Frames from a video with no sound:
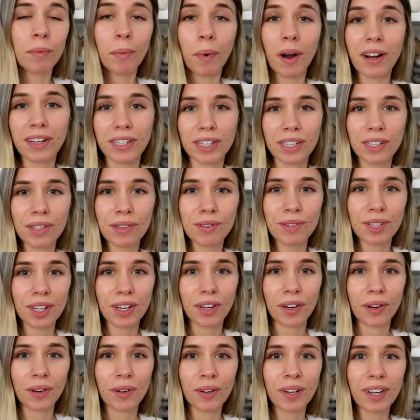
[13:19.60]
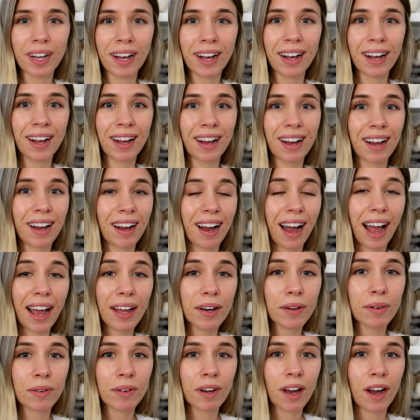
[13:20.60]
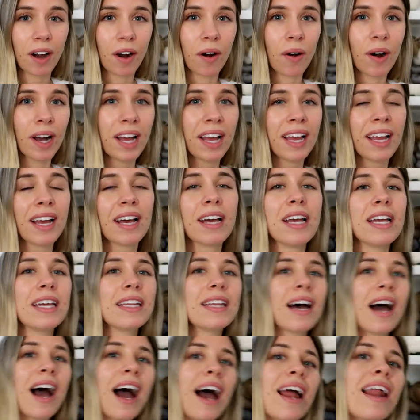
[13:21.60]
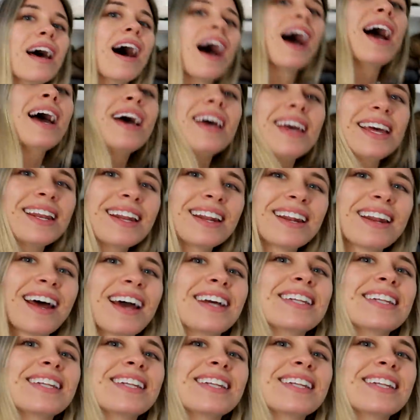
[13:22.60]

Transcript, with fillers: What do you do? I don't know. In an